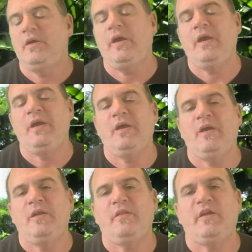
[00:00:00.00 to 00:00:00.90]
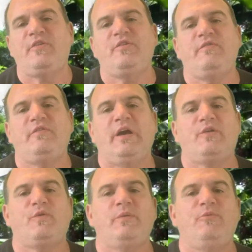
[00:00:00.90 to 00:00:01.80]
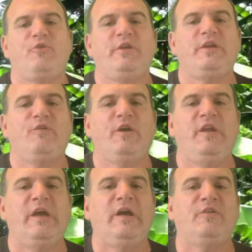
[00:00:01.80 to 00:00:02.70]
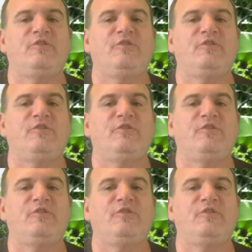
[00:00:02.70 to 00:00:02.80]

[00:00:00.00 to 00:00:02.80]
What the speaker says: And that's in fact what I'm drinking right now,